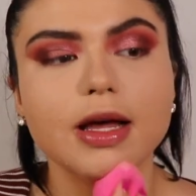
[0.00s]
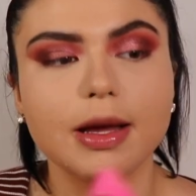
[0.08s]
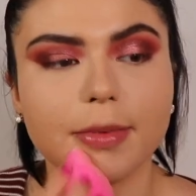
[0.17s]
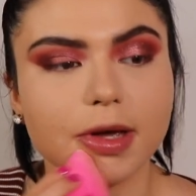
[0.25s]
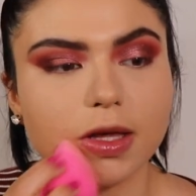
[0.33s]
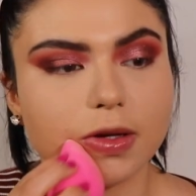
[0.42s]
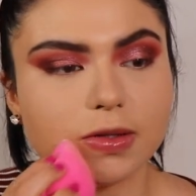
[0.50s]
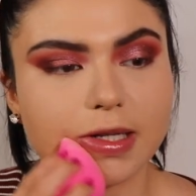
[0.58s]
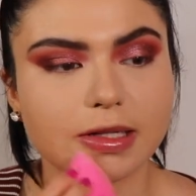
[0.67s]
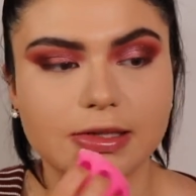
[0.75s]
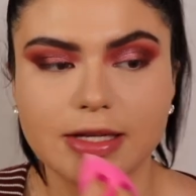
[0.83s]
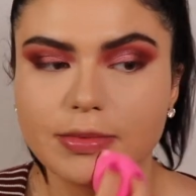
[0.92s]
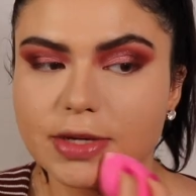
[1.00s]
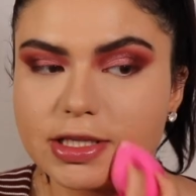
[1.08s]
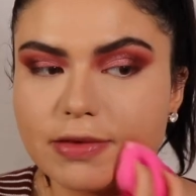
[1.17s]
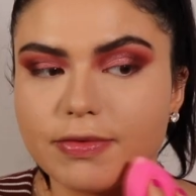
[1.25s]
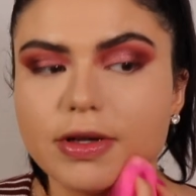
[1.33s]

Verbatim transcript: I might use that to give myself